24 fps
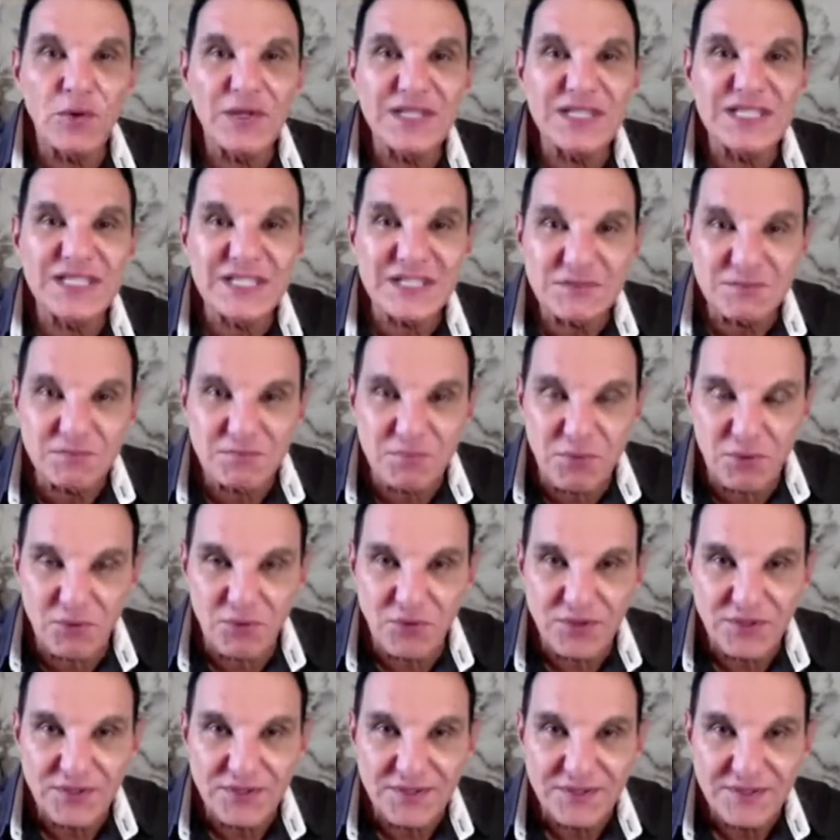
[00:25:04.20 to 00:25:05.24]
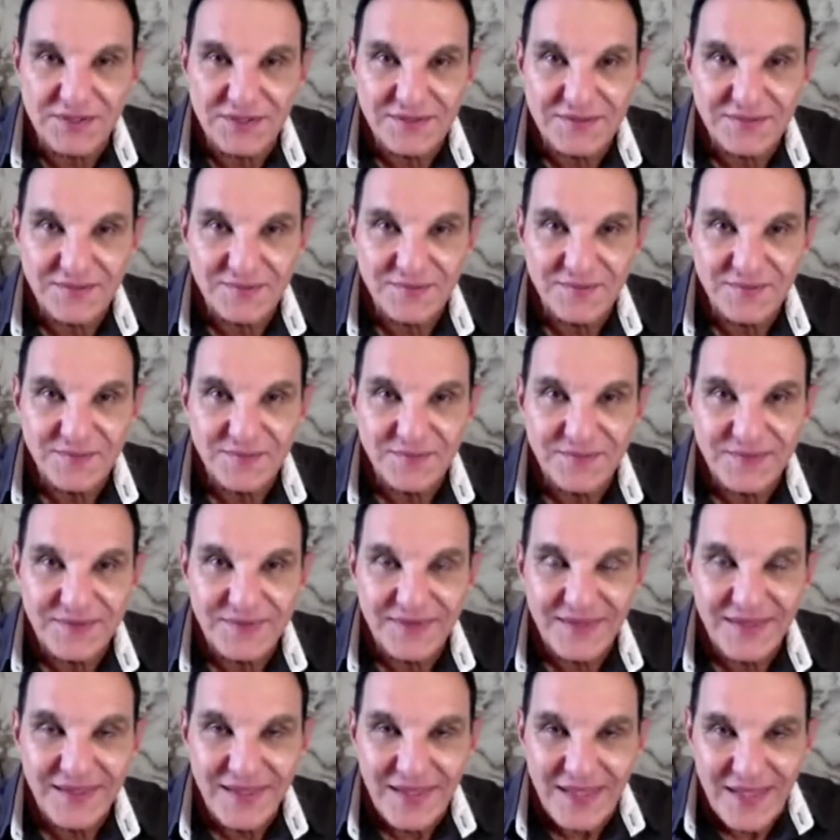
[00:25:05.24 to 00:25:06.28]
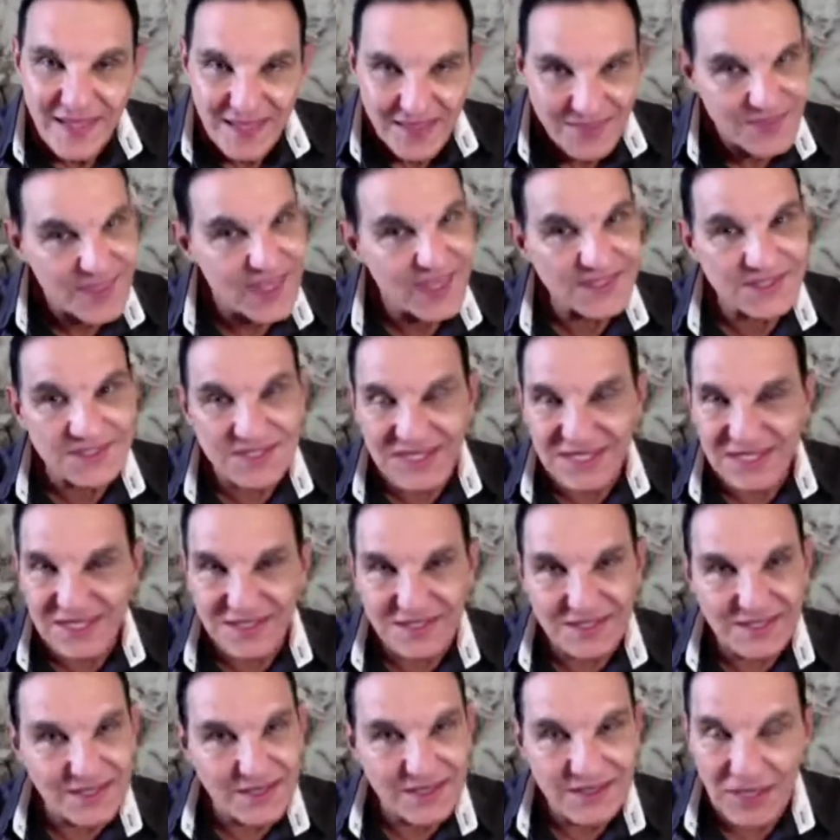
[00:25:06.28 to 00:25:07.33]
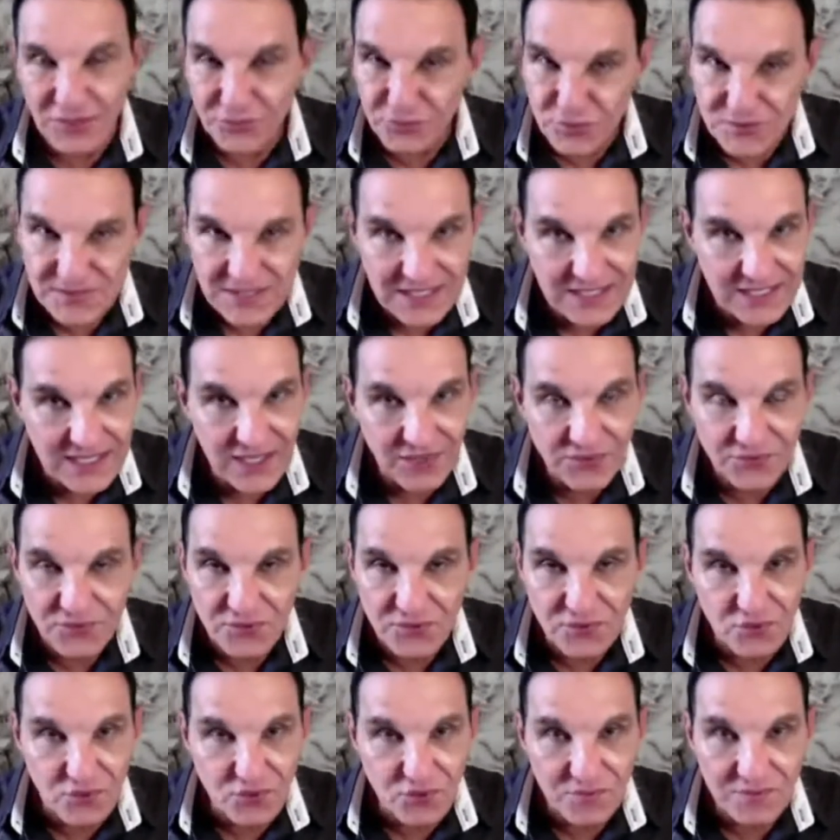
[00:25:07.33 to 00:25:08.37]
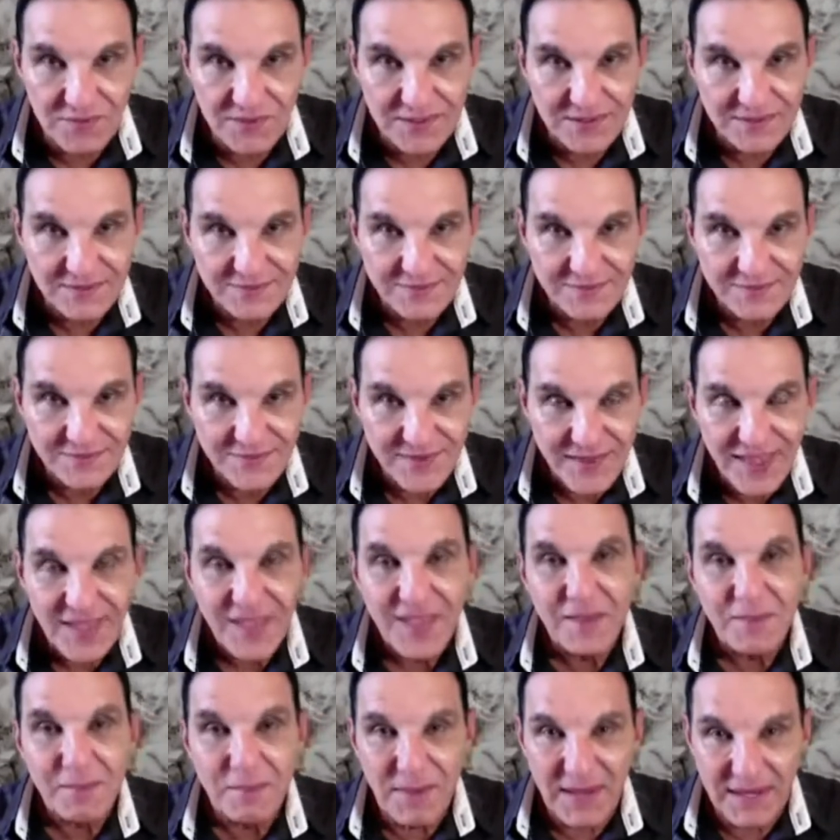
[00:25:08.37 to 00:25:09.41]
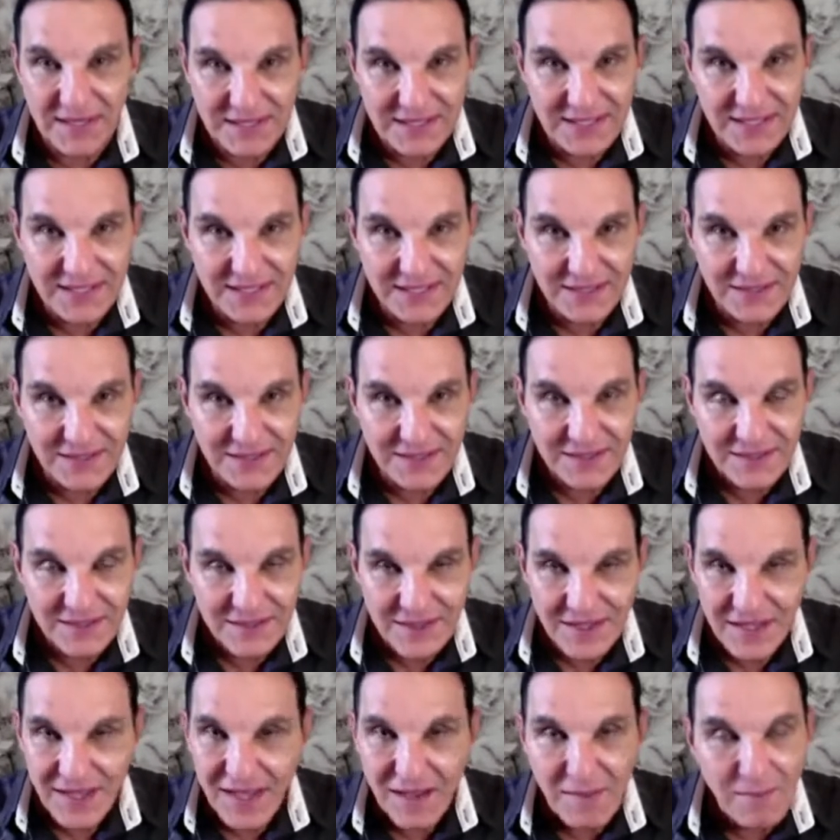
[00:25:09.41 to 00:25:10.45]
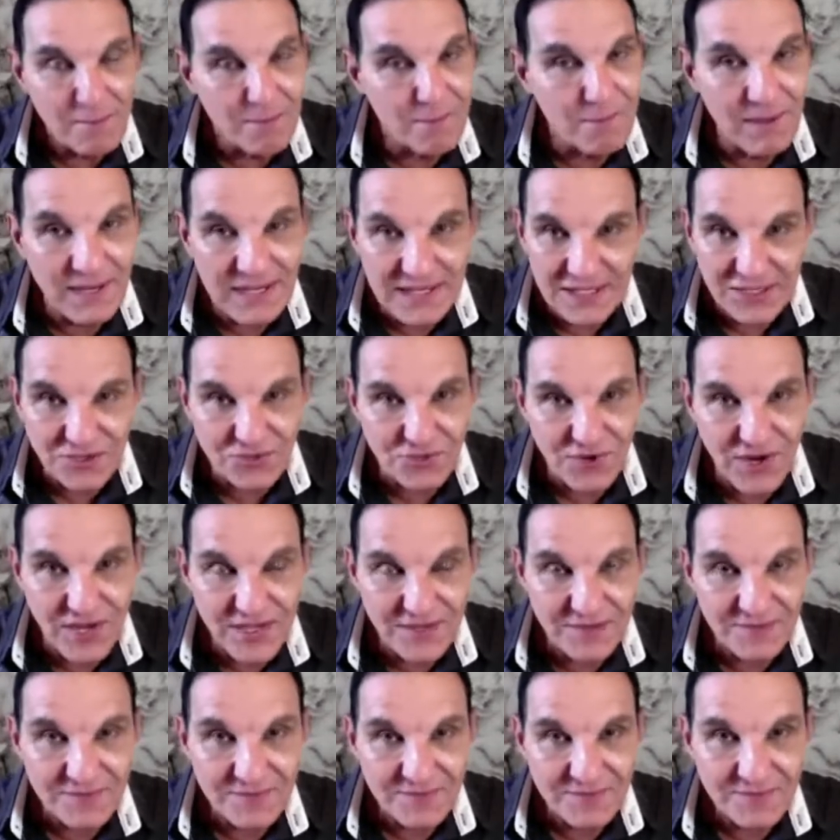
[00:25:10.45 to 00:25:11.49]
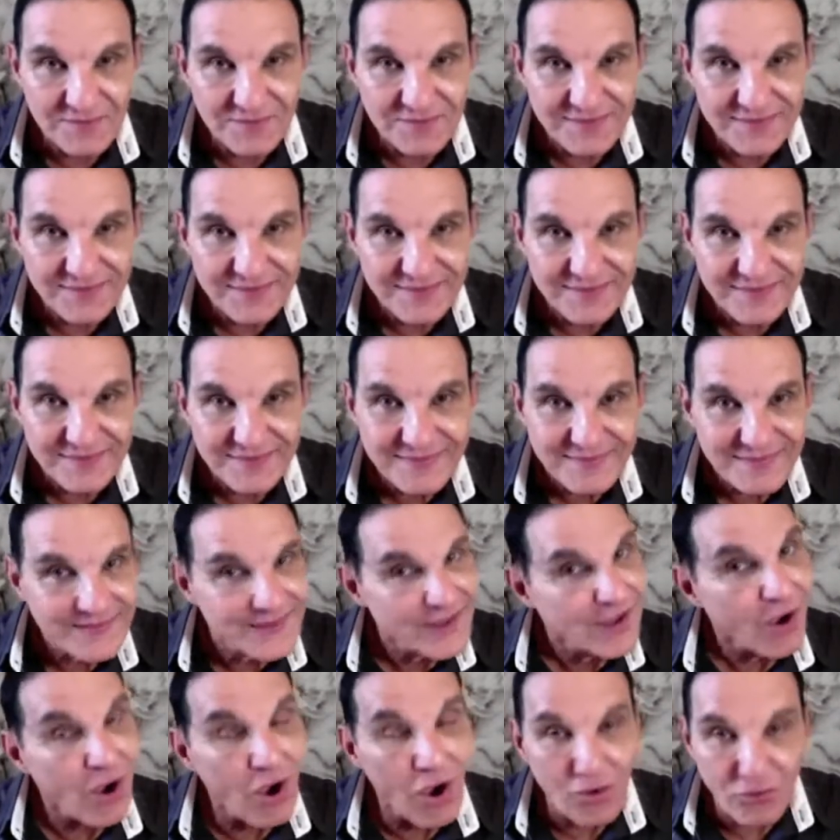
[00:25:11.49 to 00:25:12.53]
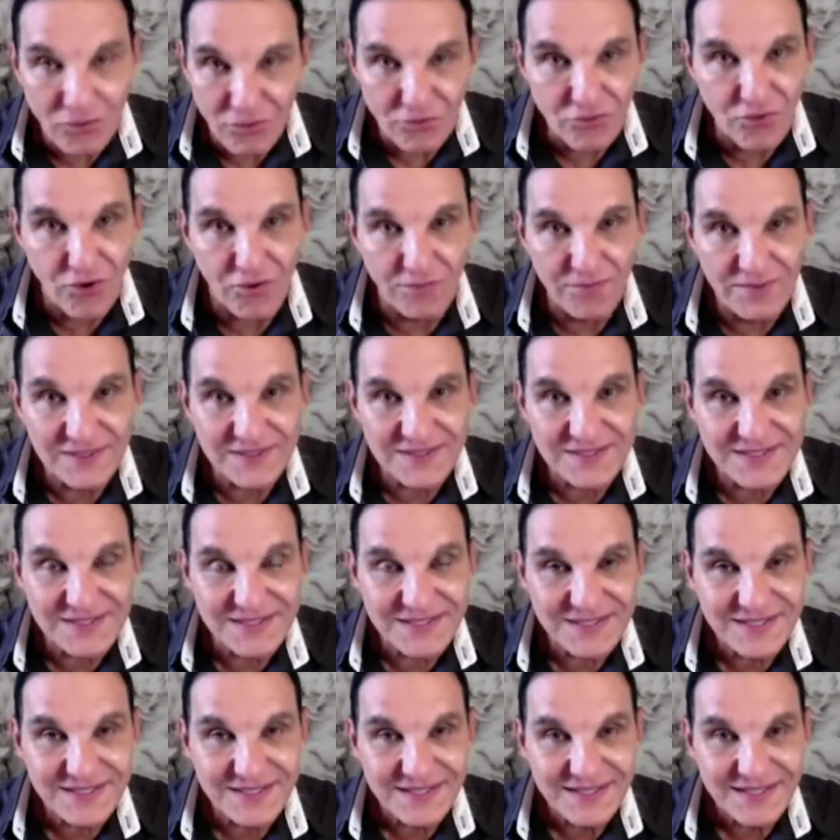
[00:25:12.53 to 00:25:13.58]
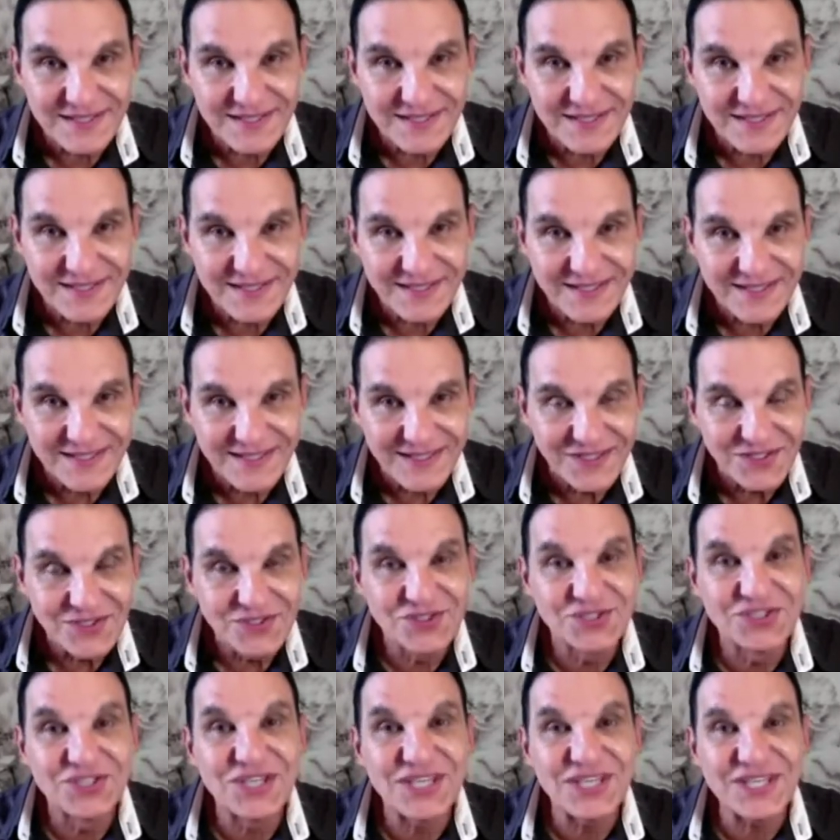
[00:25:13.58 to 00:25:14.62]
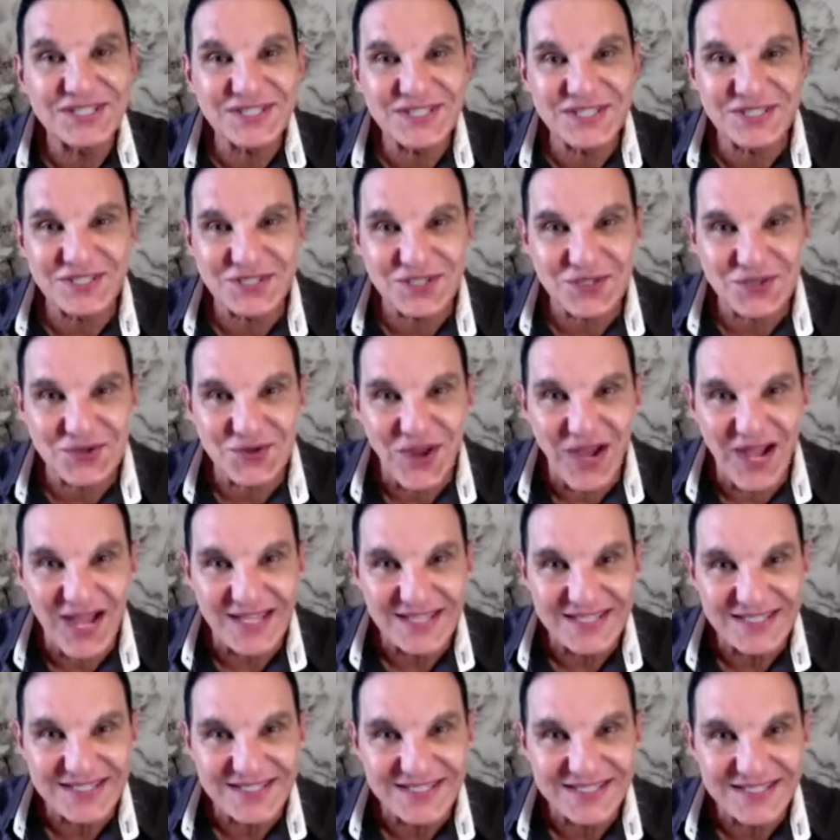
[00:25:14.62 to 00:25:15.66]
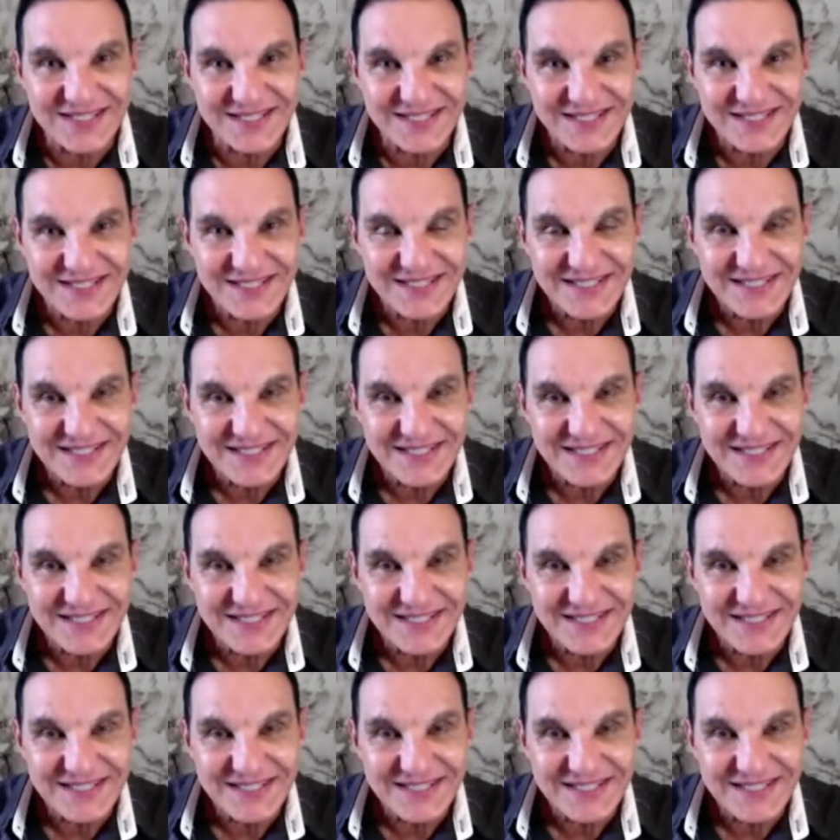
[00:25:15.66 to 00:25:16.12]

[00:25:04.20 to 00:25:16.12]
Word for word: Holy Spirit that's in that was in Kathryn Kuhlman, Benny Hinn, Billy Graham, Oral Roberts, Jesus Christ,